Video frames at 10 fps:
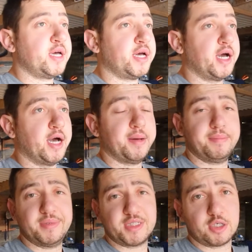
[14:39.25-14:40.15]

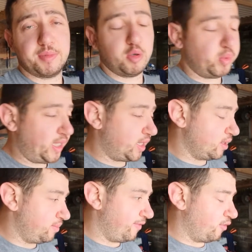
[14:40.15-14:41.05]
until about a week
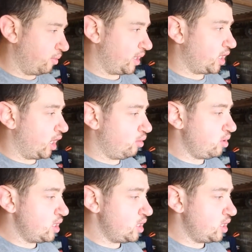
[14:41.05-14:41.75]
before we go.